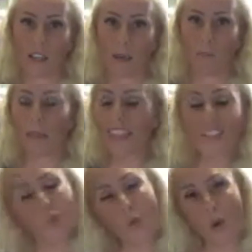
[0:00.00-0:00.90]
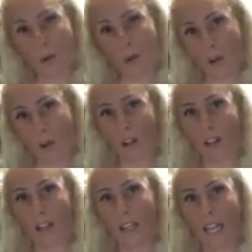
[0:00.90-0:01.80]
But that's normal.
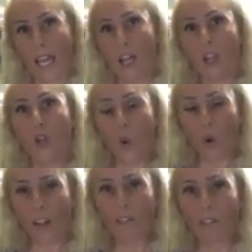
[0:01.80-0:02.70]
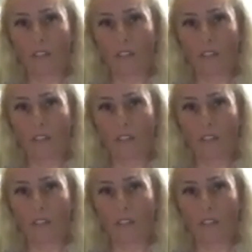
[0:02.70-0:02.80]
Your level of